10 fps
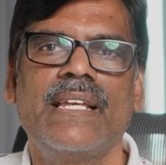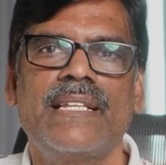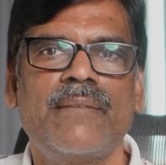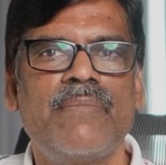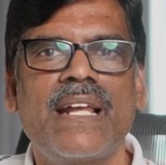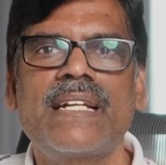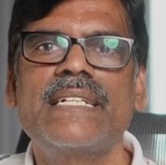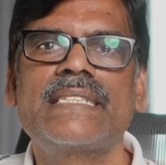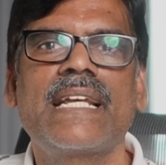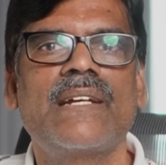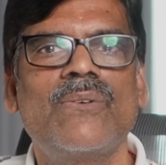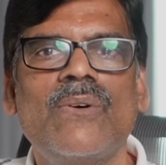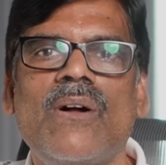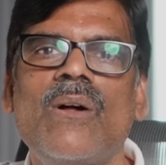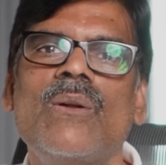the markets can
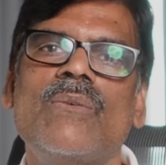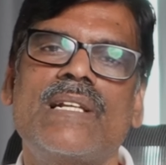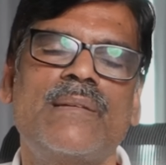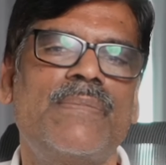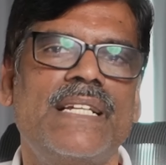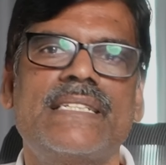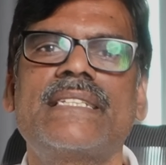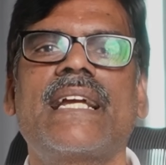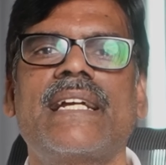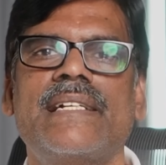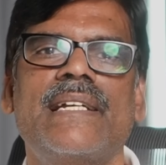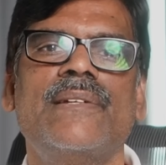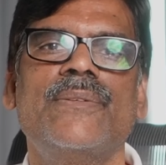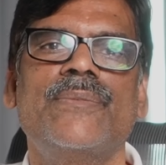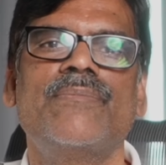go all over the places, I can tell you.